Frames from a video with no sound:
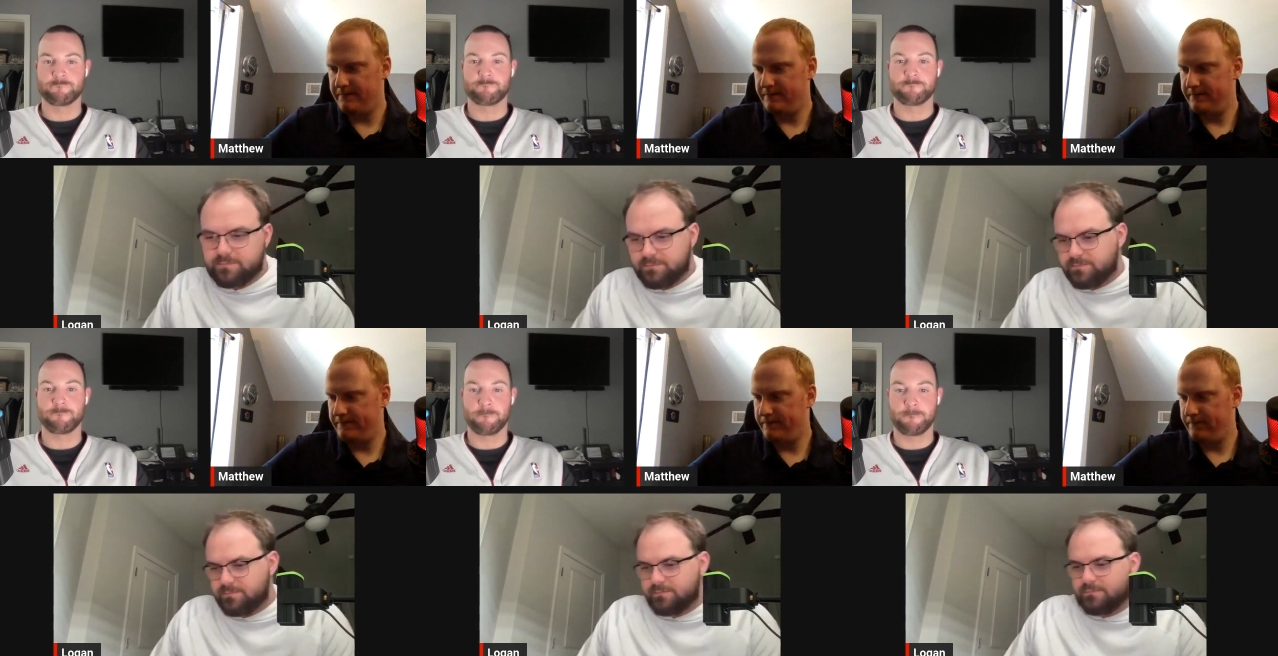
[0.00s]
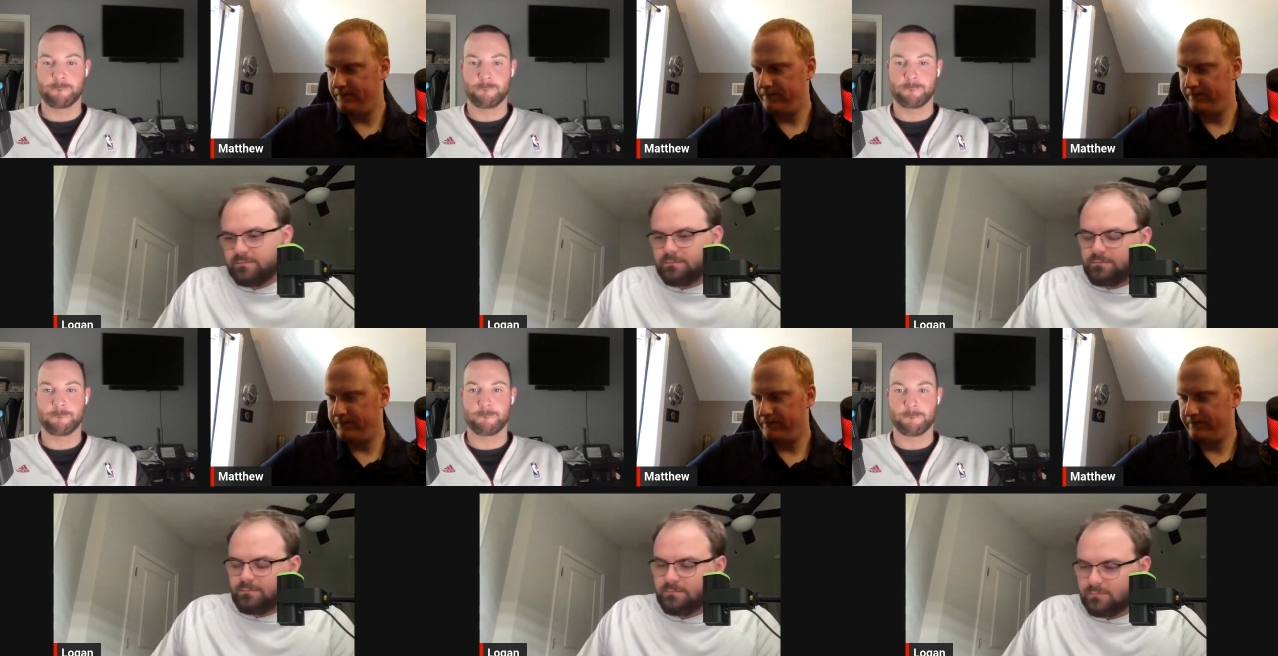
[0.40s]

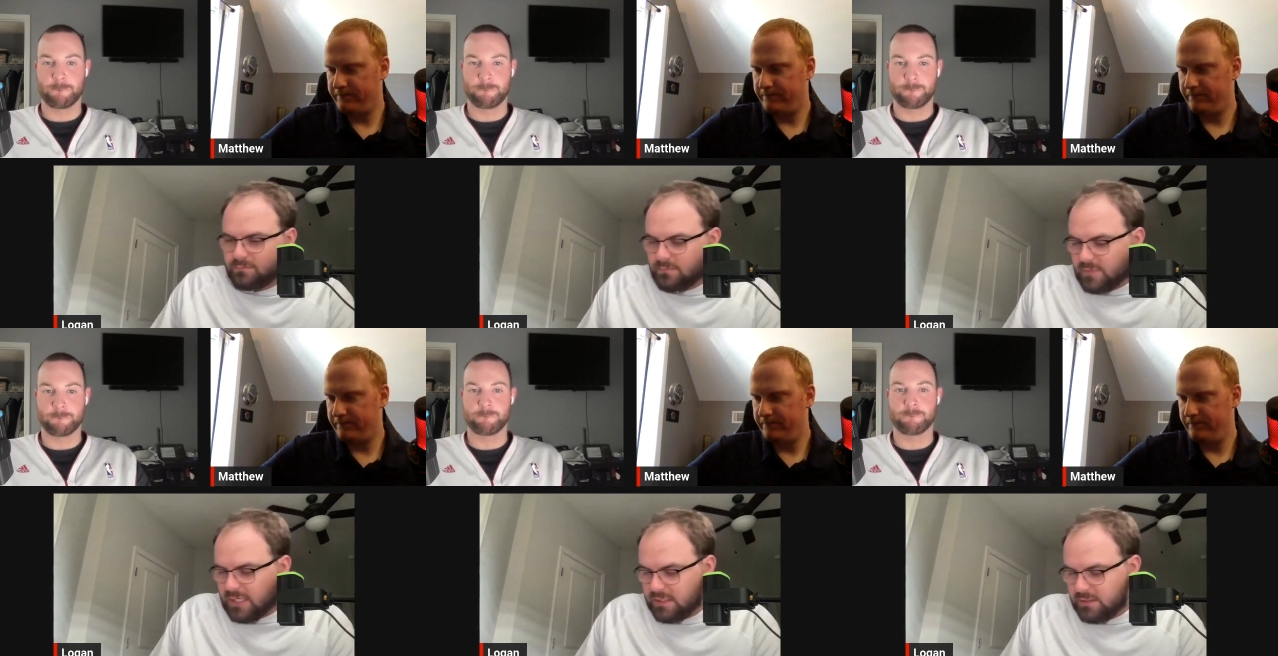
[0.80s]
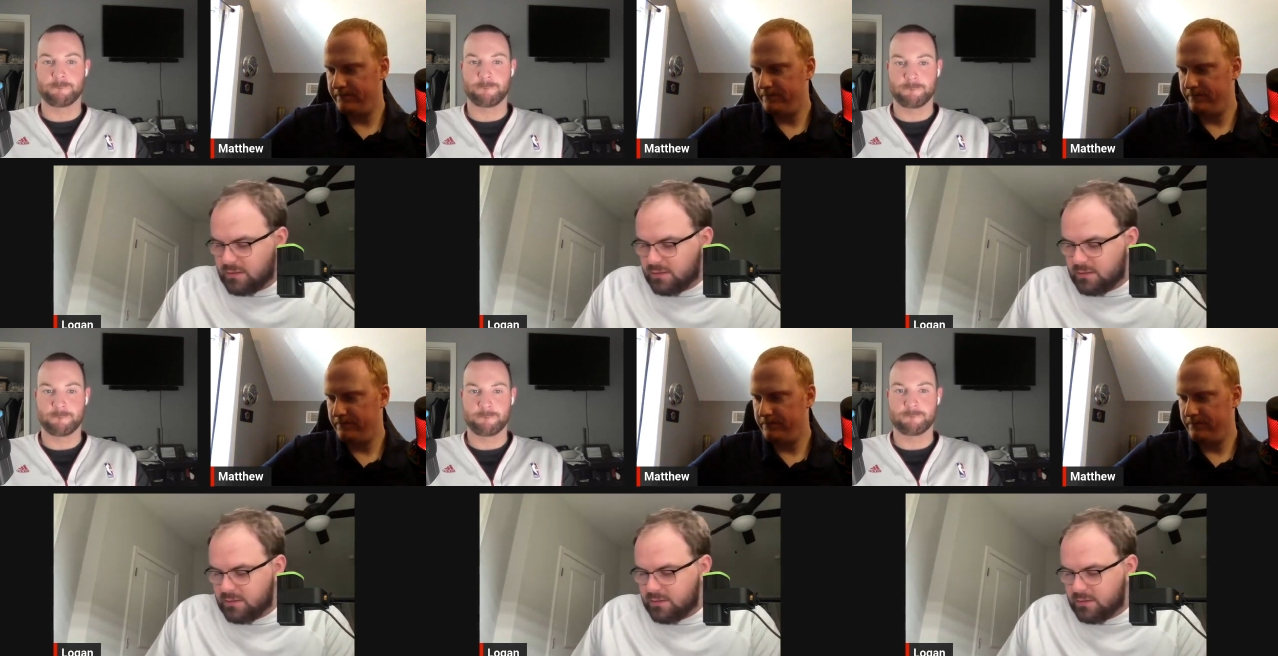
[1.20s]

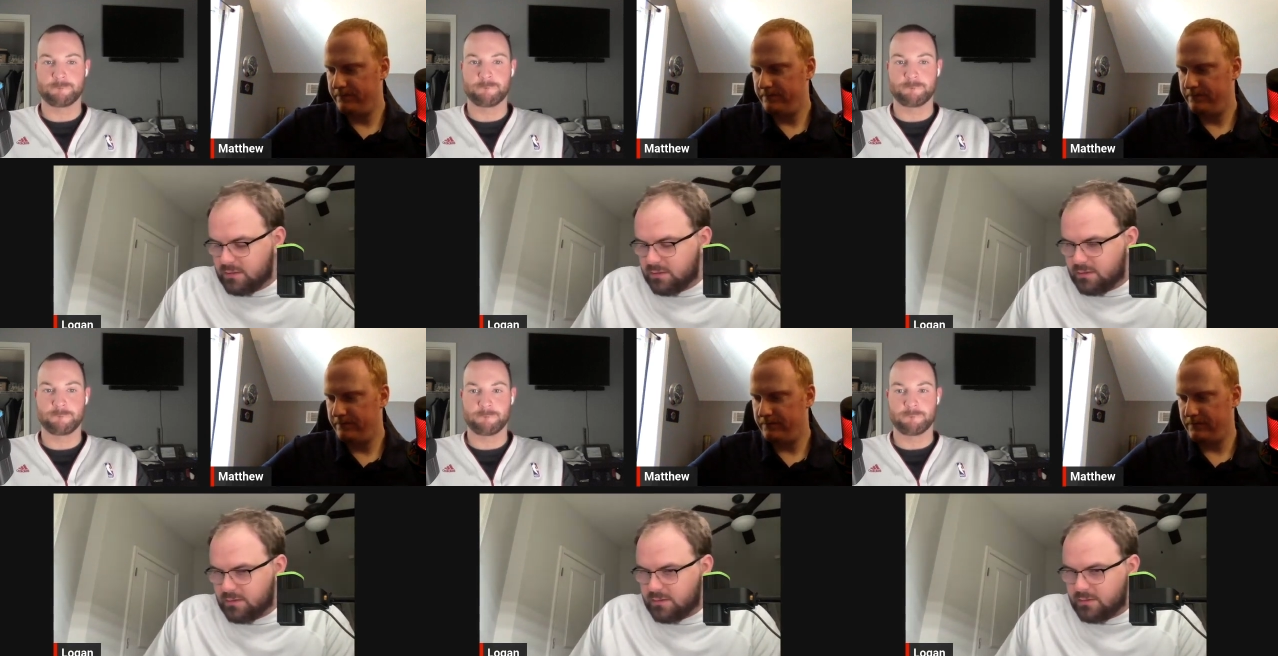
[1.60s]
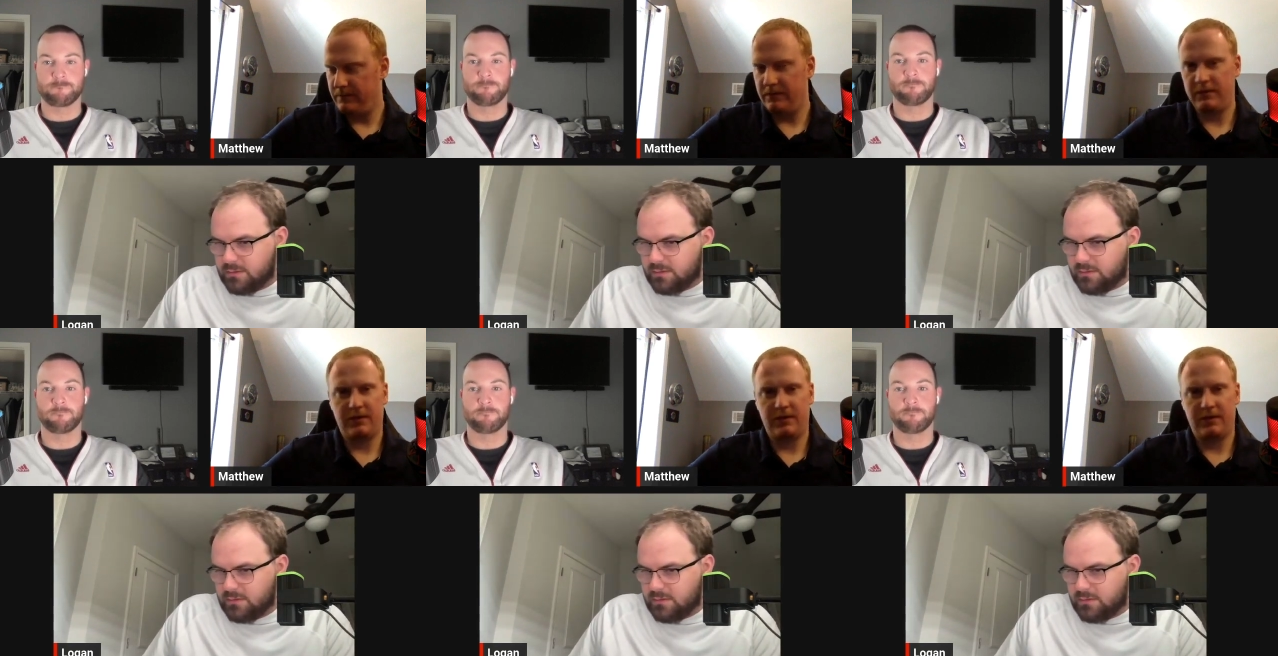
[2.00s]
[no speech]